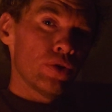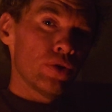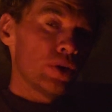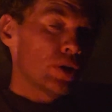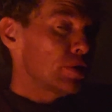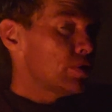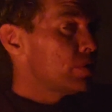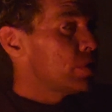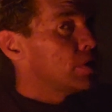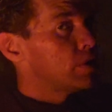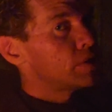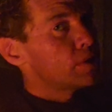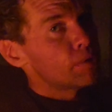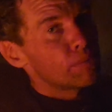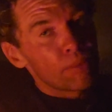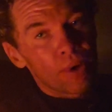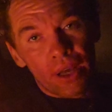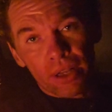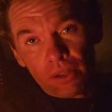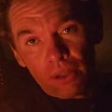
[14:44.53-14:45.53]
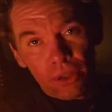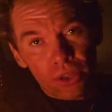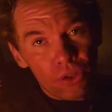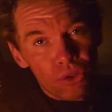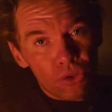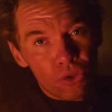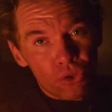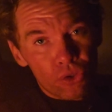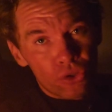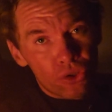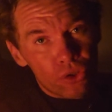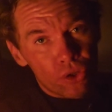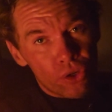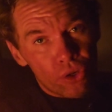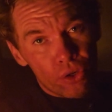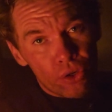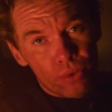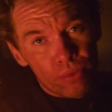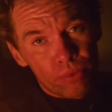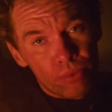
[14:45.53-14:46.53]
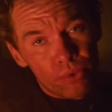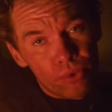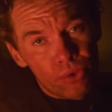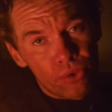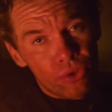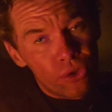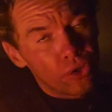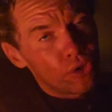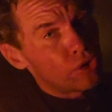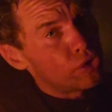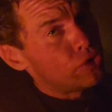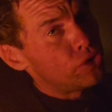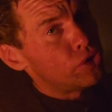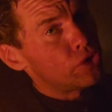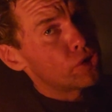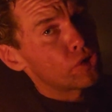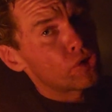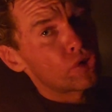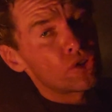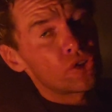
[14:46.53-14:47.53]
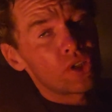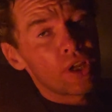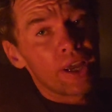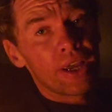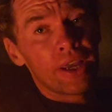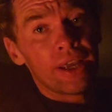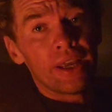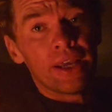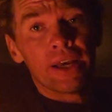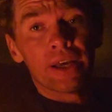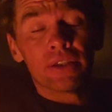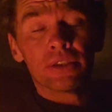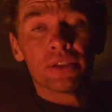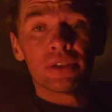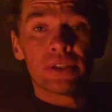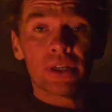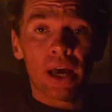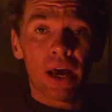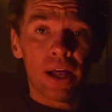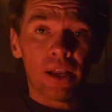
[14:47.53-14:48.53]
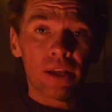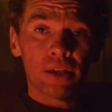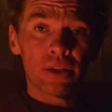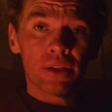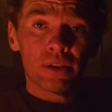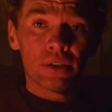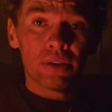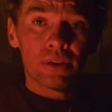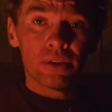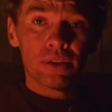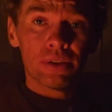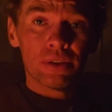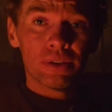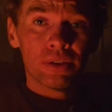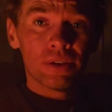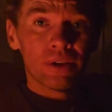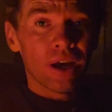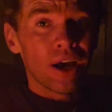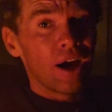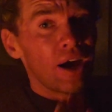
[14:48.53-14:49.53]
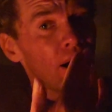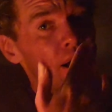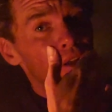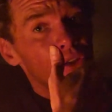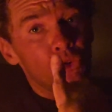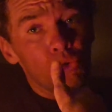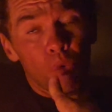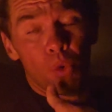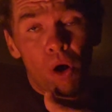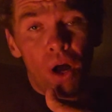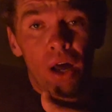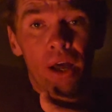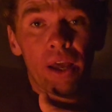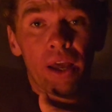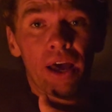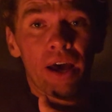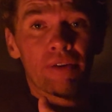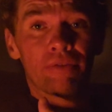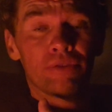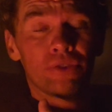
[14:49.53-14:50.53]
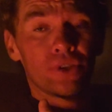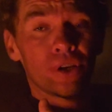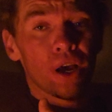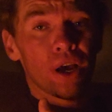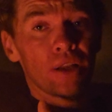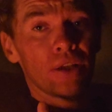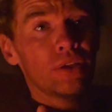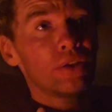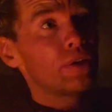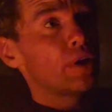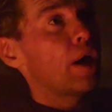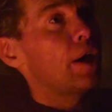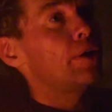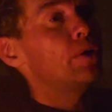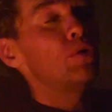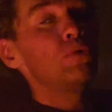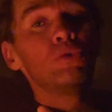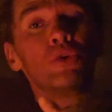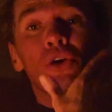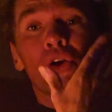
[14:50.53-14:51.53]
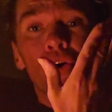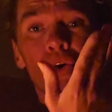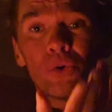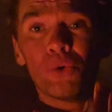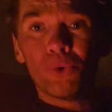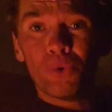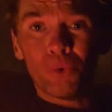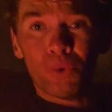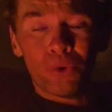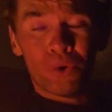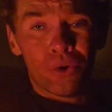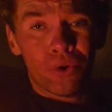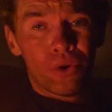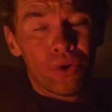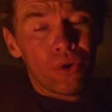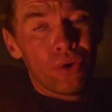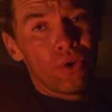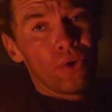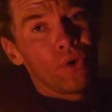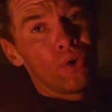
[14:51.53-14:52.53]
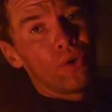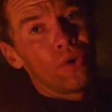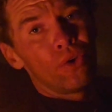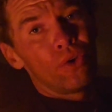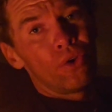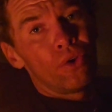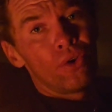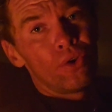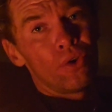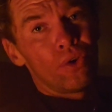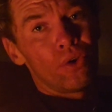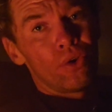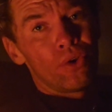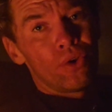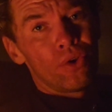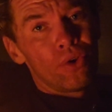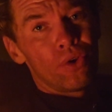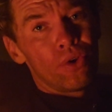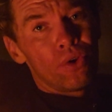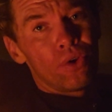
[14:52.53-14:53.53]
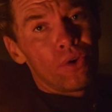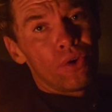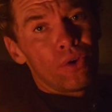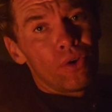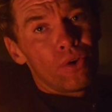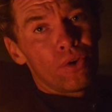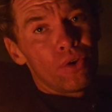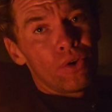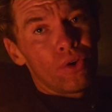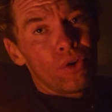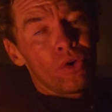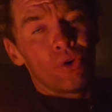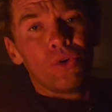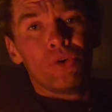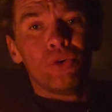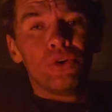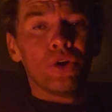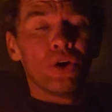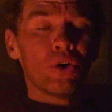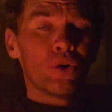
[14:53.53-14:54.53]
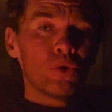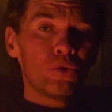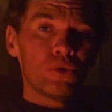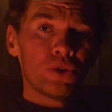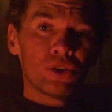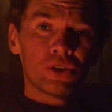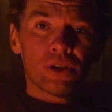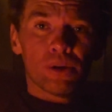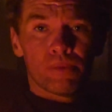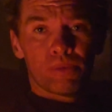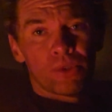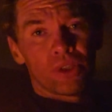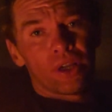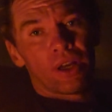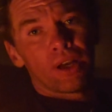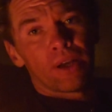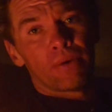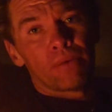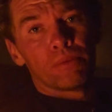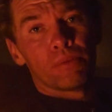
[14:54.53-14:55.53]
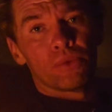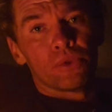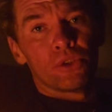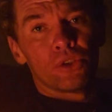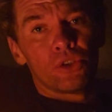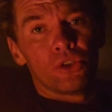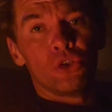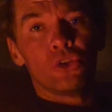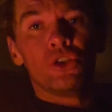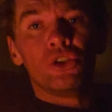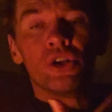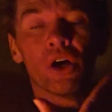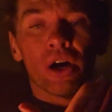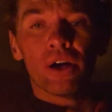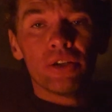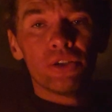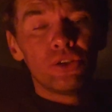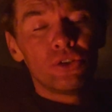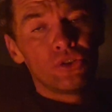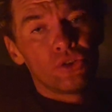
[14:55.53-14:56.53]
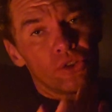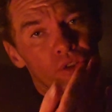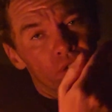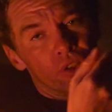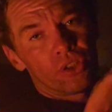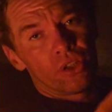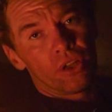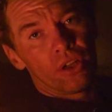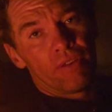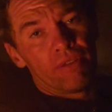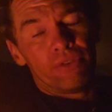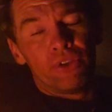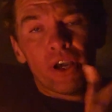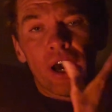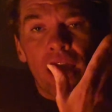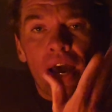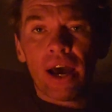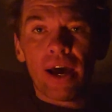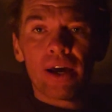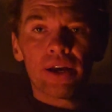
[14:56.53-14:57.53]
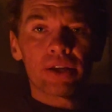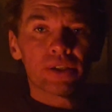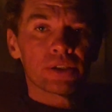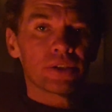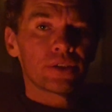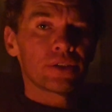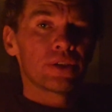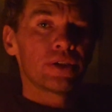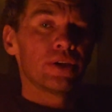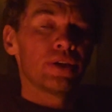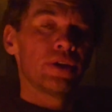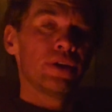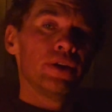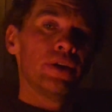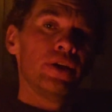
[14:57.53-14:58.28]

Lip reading: This isn't mentally disturbed. You could just say he has talent. Do I have talent? I don't know. Who knows? Sometimes you doubt yourself. You ask.